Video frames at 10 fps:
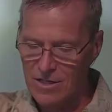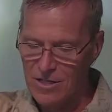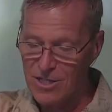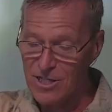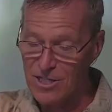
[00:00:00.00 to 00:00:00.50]

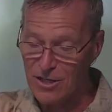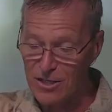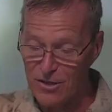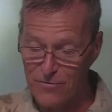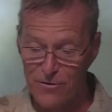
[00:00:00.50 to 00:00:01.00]
This is the,
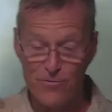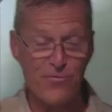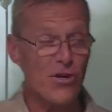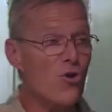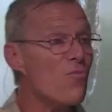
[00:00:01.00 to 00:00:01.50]
the
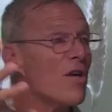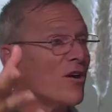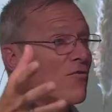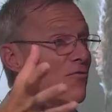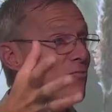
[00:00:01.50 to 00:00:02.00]
fulfillment
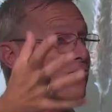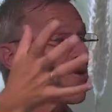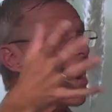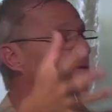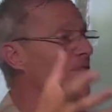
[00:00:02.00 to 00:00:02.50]
of
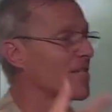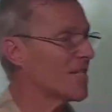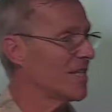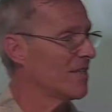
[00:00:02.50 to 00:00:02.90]
prophecy.